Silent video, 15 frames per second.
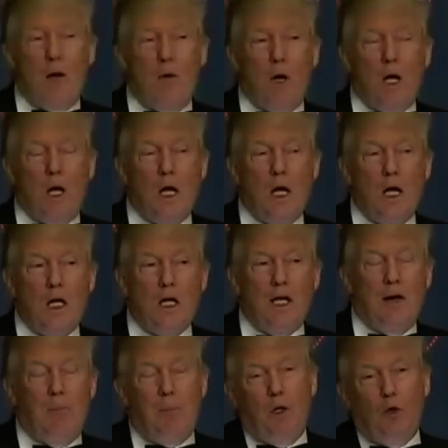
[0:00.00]
Highway. You
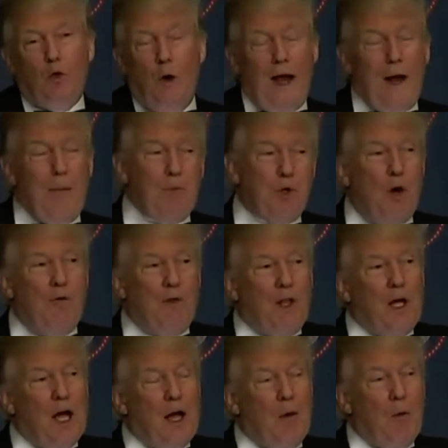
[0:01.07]
had to build ramps over
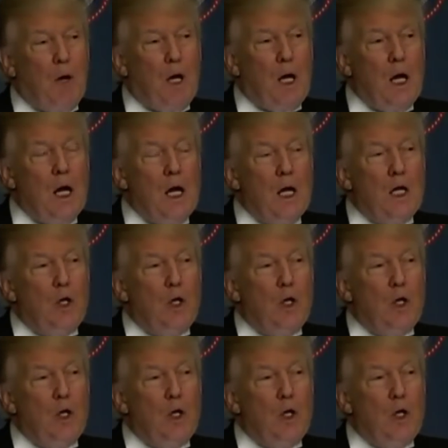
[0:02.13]
the highway.